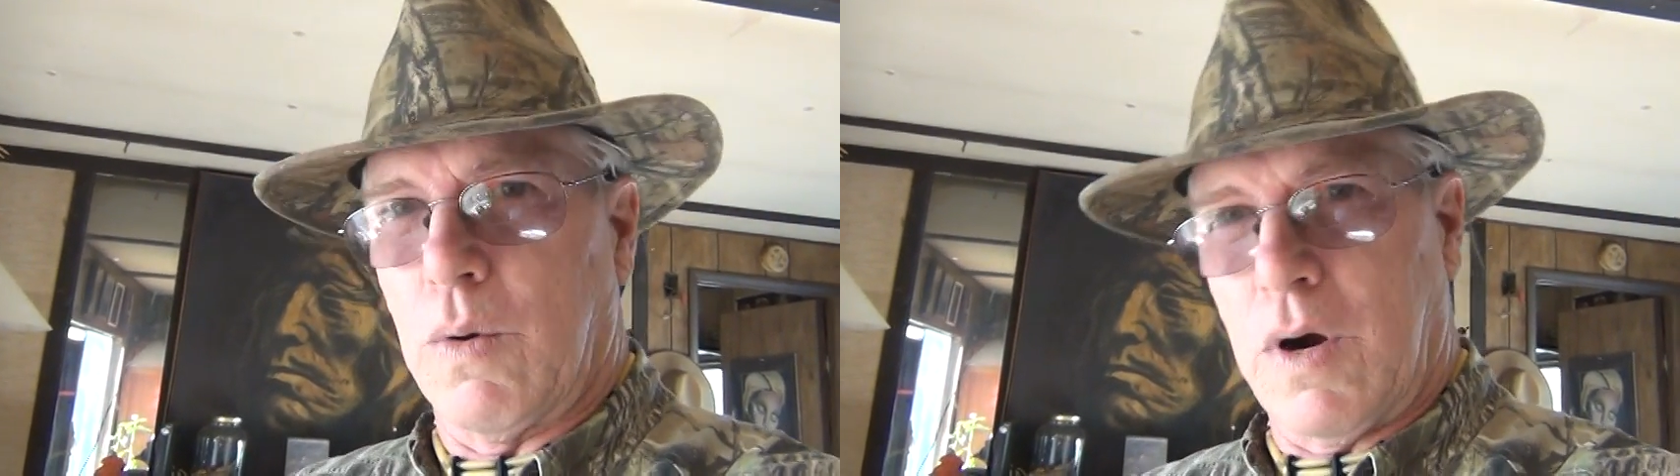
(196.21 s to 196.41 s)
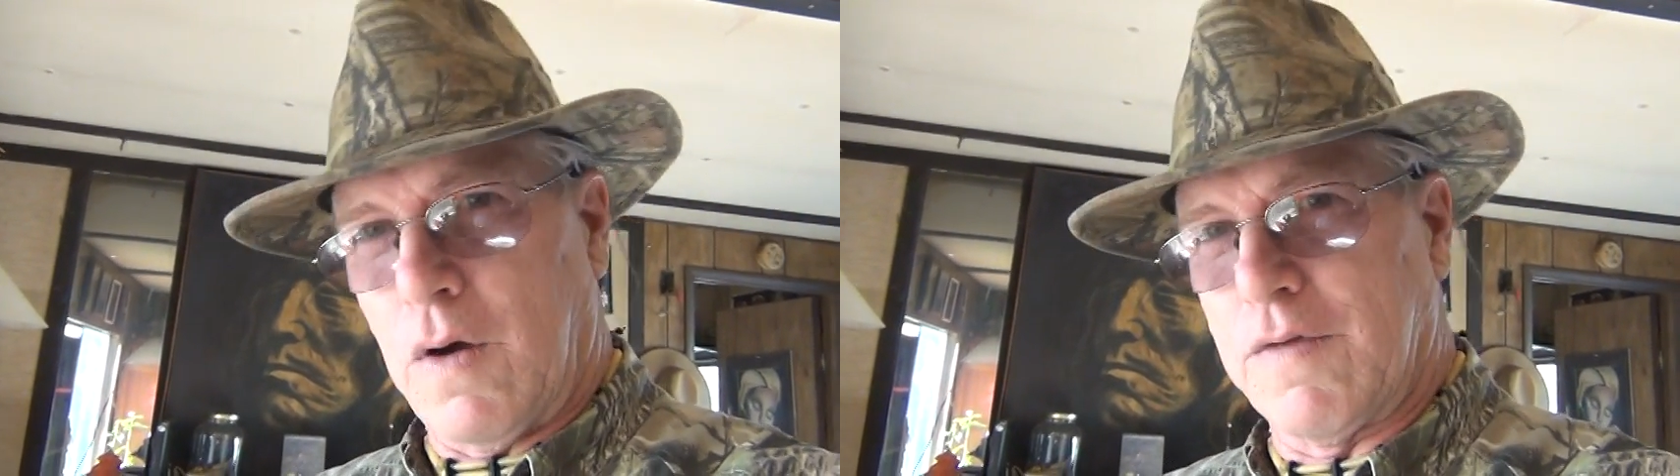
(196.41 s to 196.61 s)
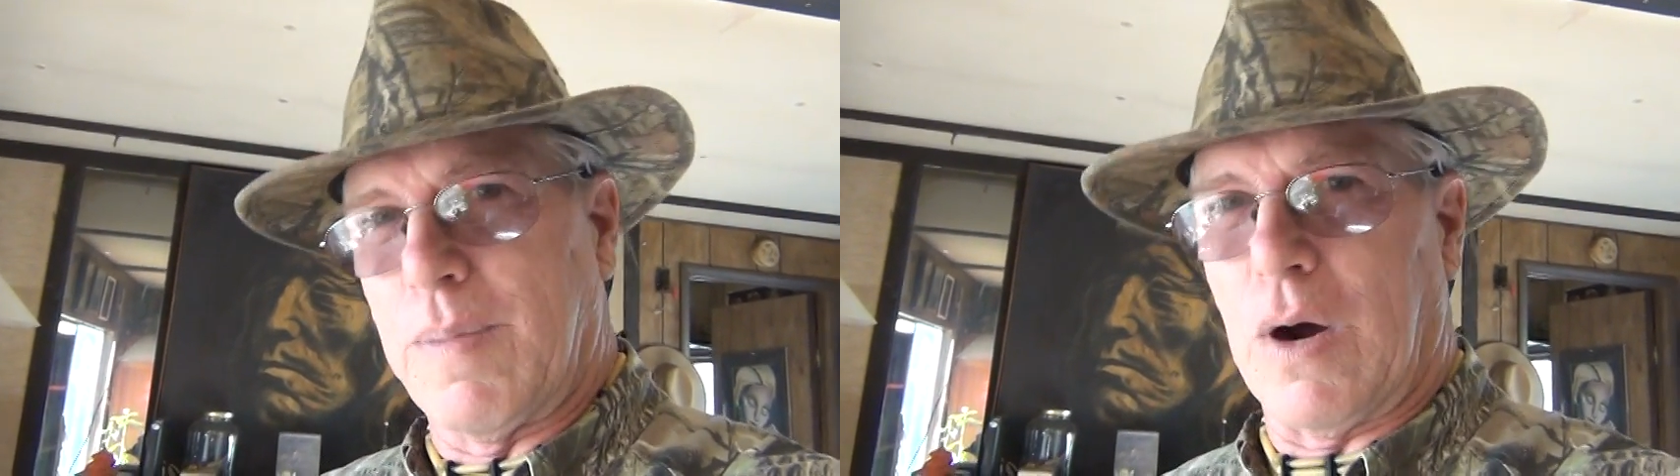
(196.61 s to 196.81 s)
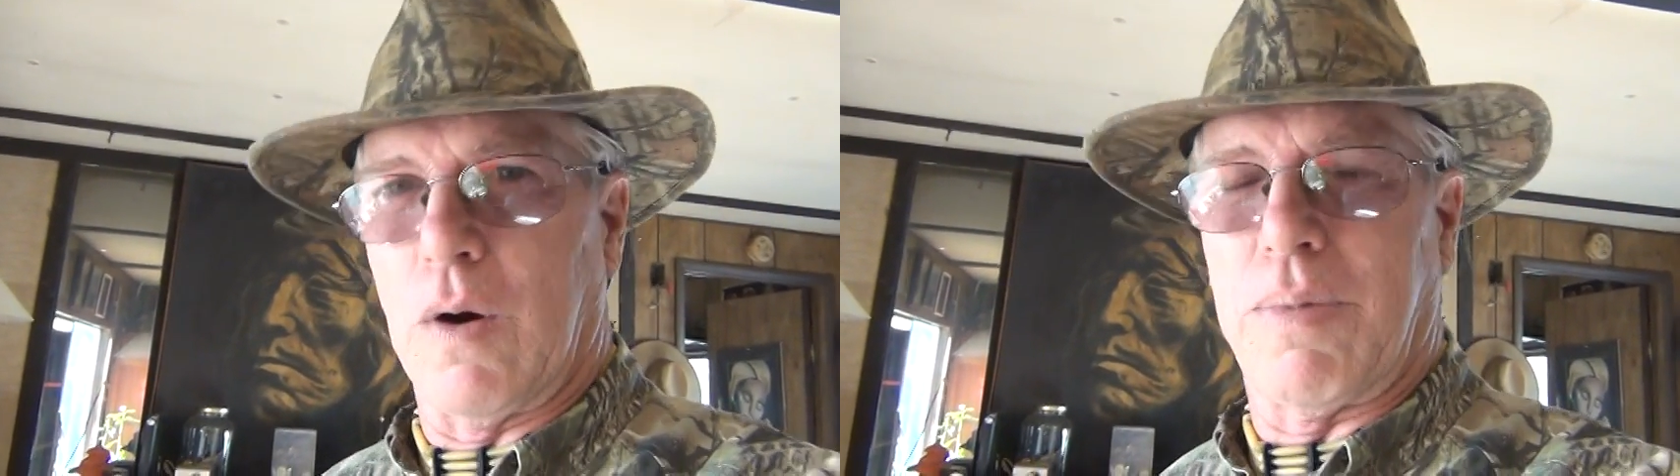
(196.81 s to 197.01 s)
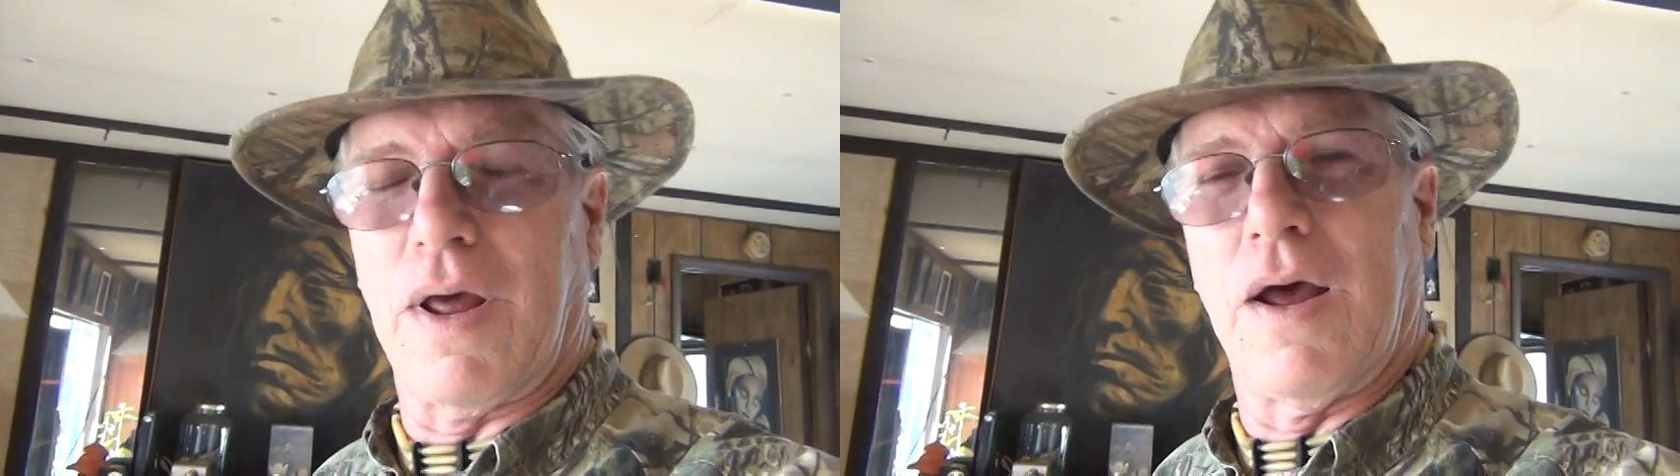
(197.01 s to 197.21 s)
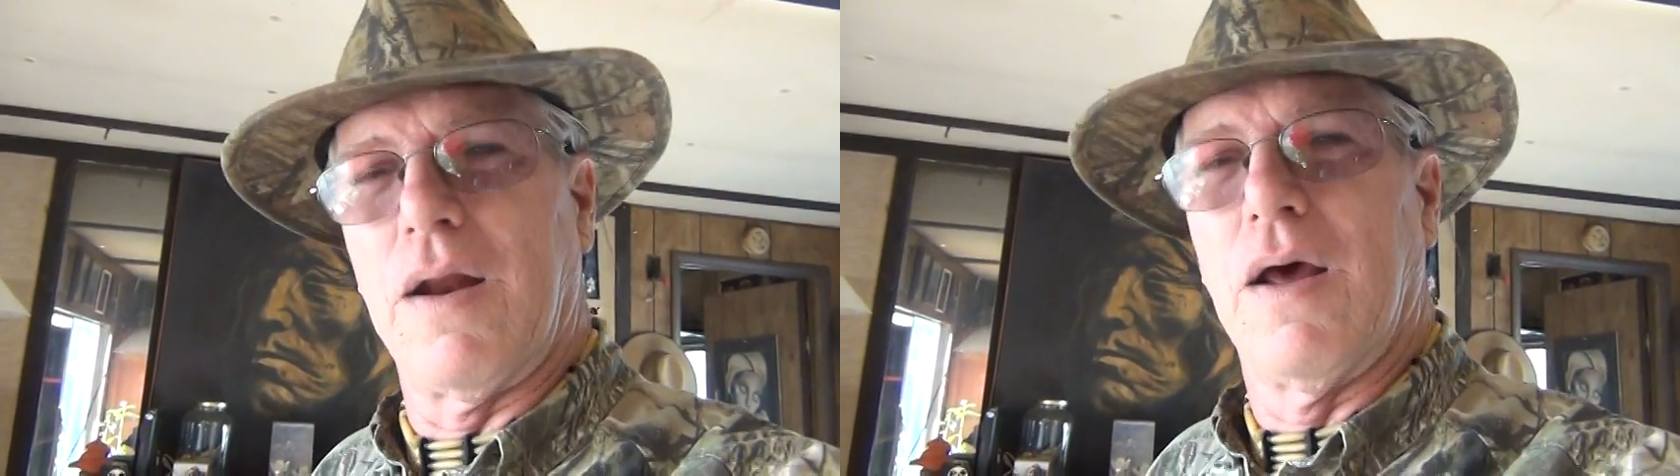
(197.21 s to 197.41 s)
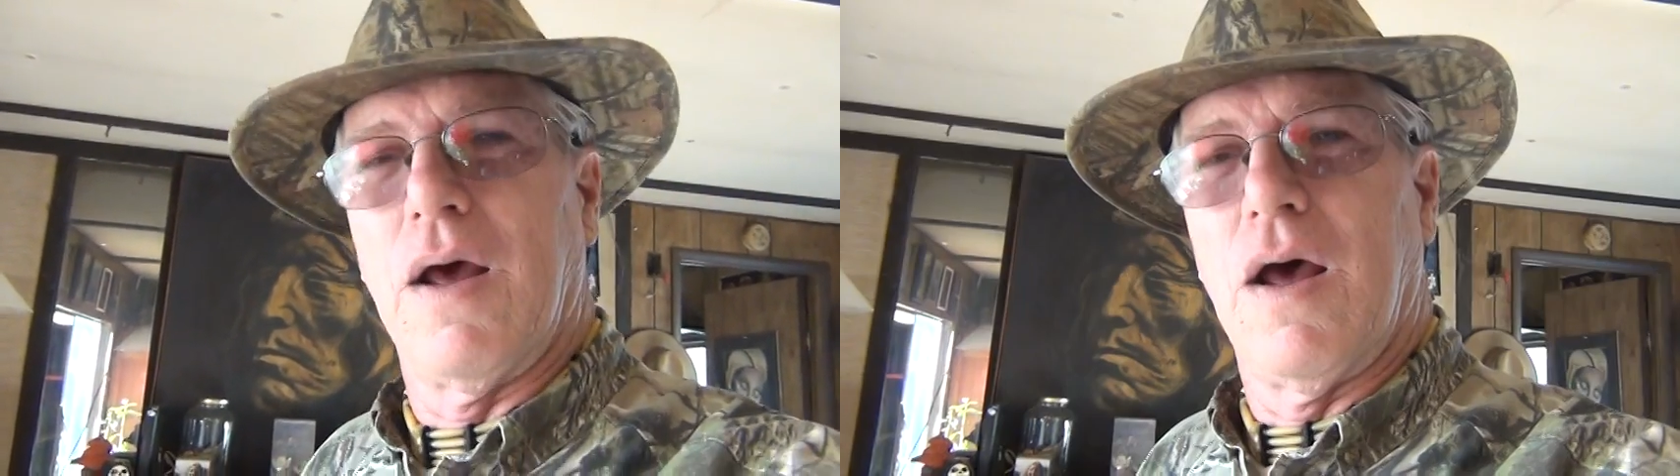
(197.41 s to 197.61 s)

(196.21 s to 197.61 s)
run off the power plant,